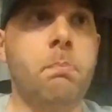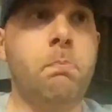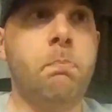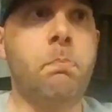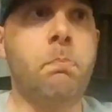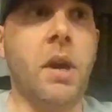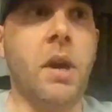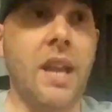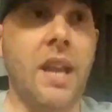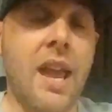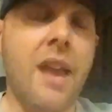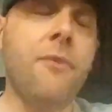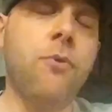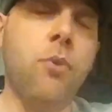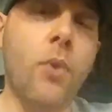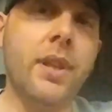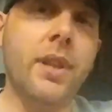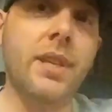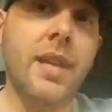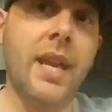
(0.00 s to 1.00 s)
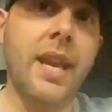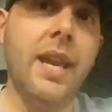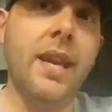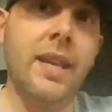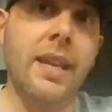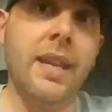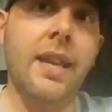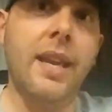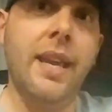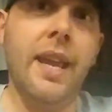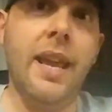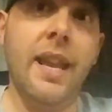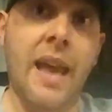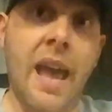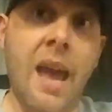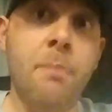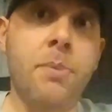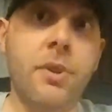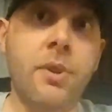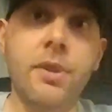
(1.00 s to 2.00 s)
but if one day it
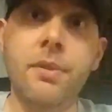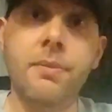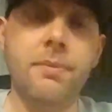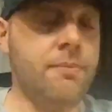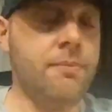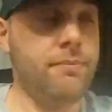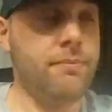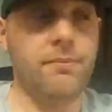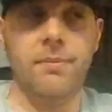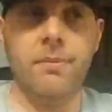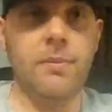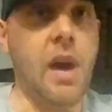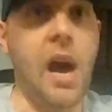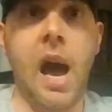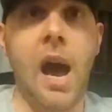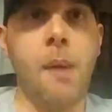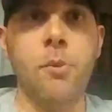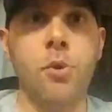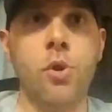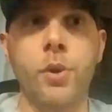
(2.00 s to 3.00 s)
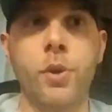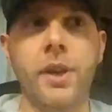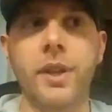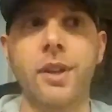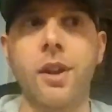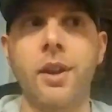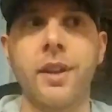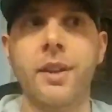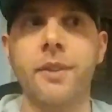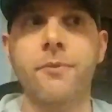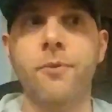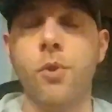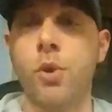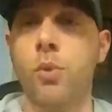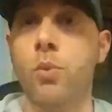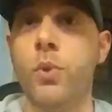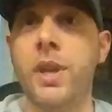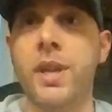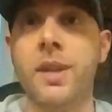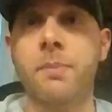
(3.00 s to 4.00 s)
happens, I'm going on it for a
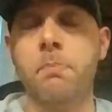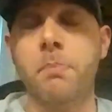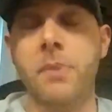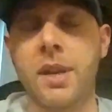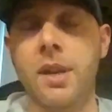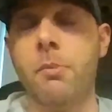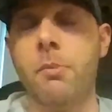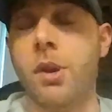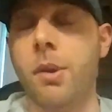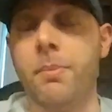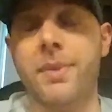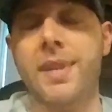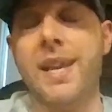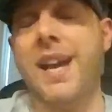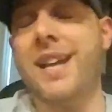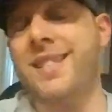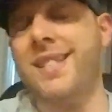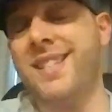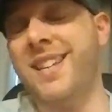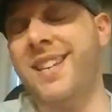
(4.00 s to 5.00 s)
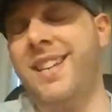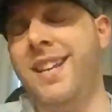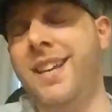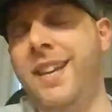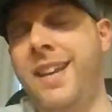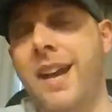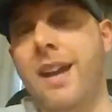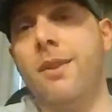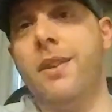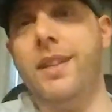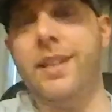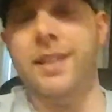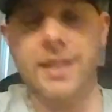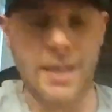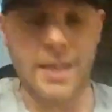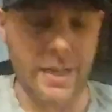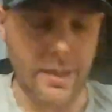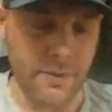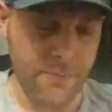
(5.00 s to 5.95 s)
week minimum. That's guaranteed.